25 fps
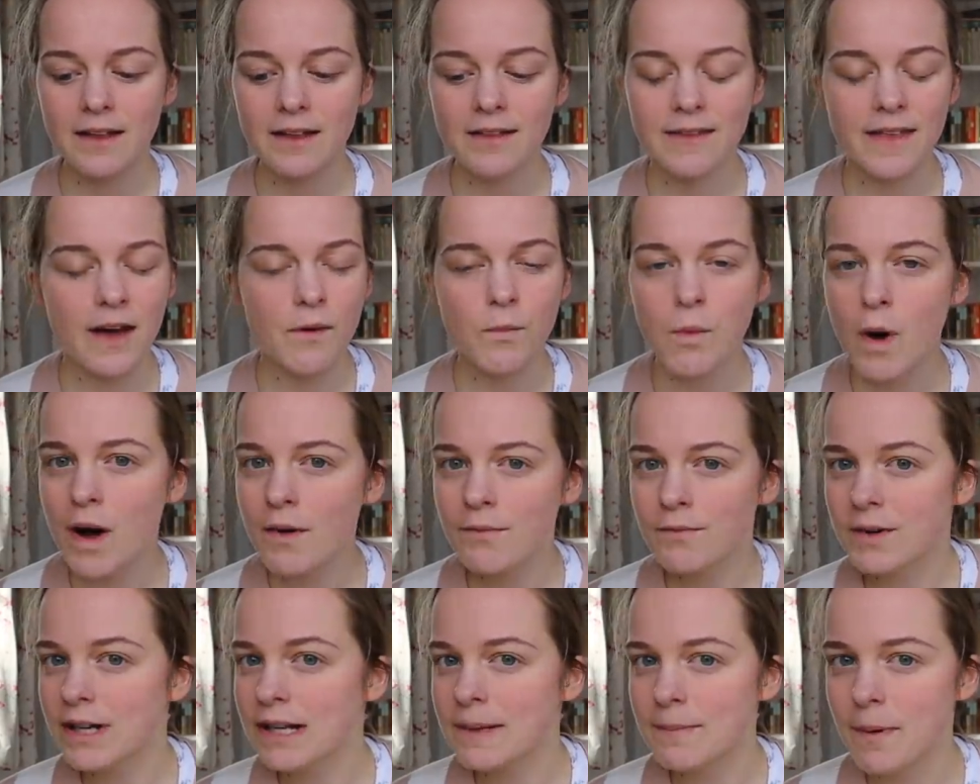there
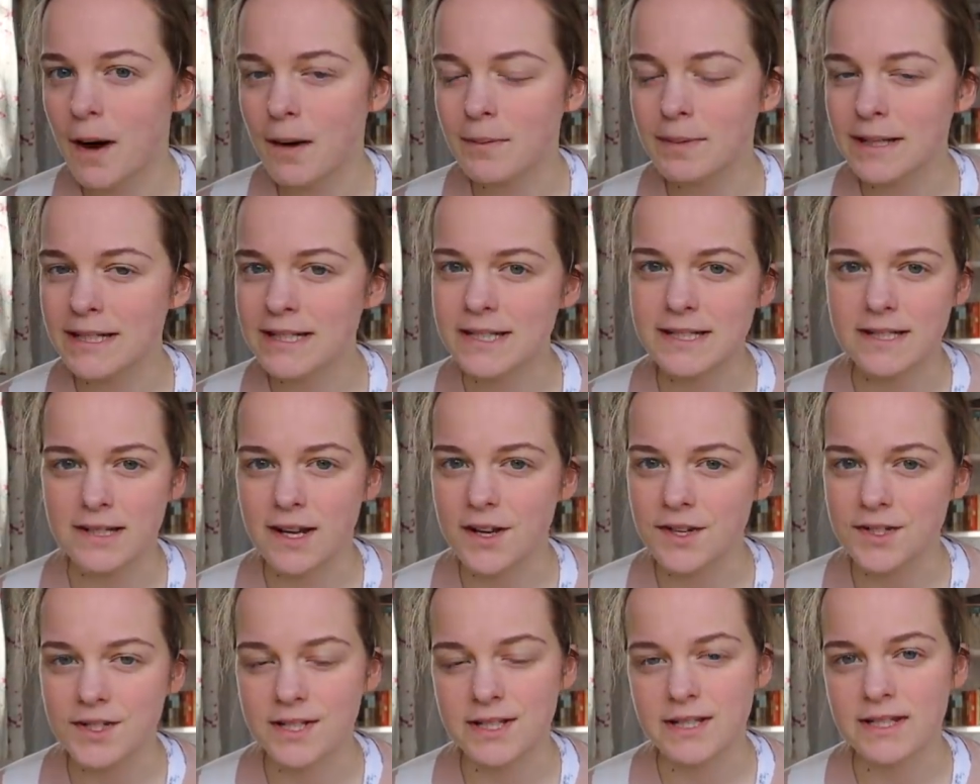weren't really public
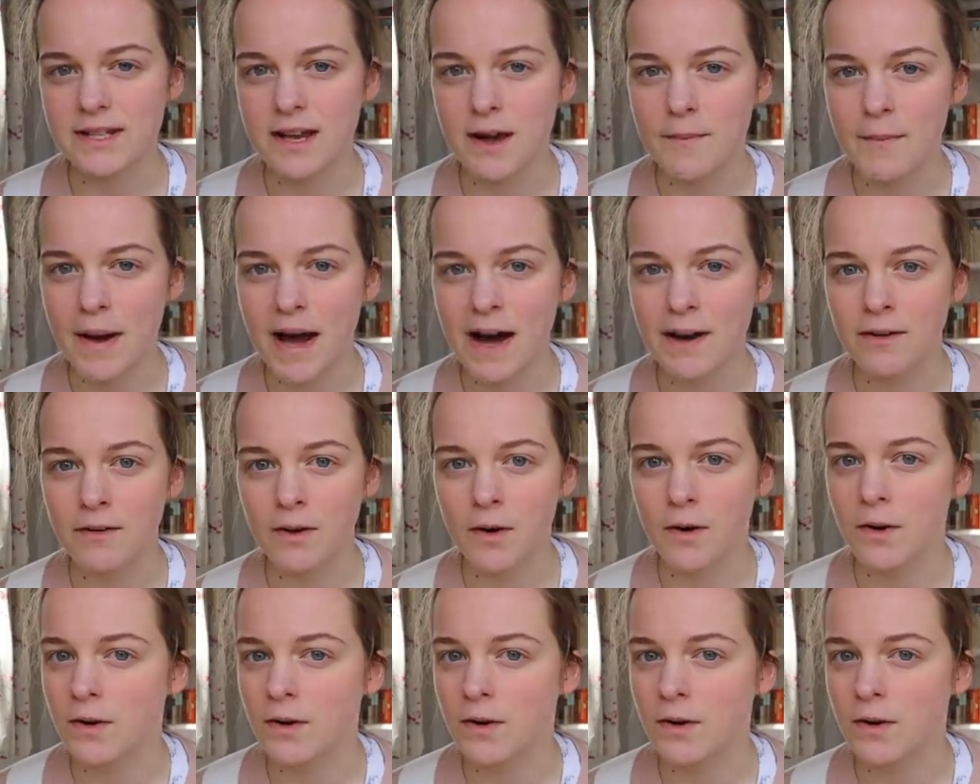discussions about